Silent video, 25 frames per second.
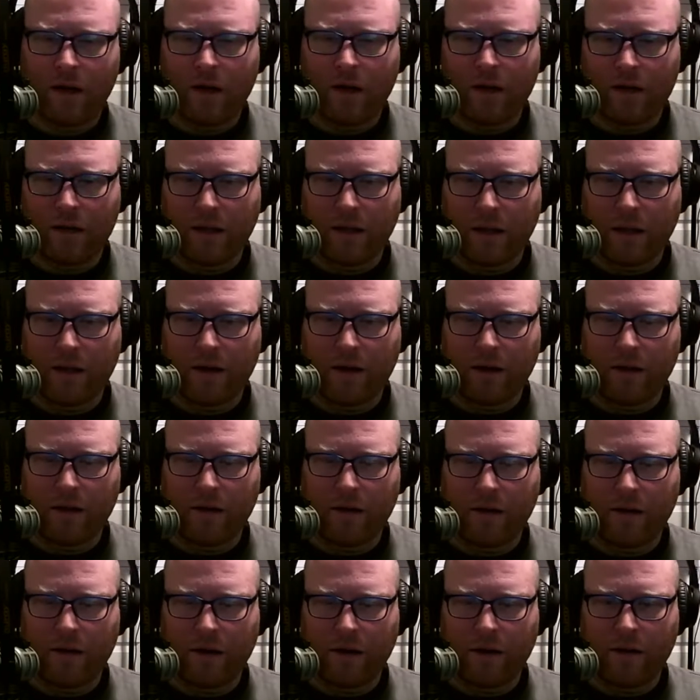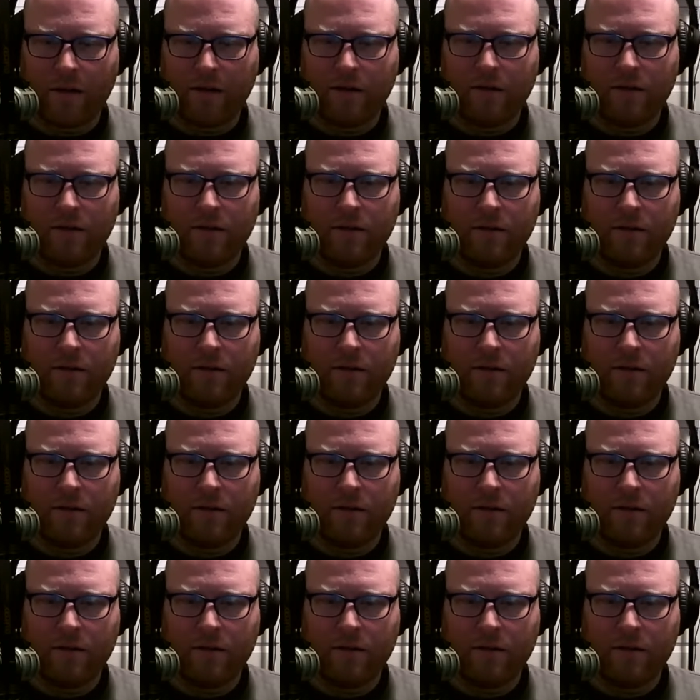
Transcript: client on the call.